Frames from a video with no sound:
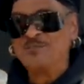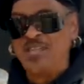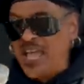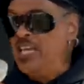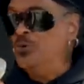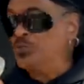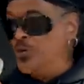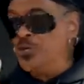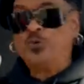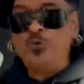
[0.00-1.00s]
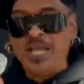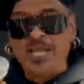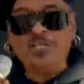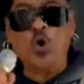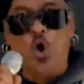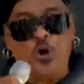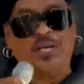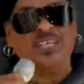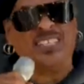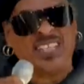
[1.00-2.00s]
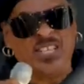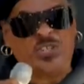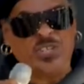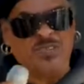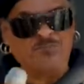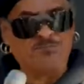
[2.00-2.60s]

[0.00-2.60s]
that he was going to create an organization.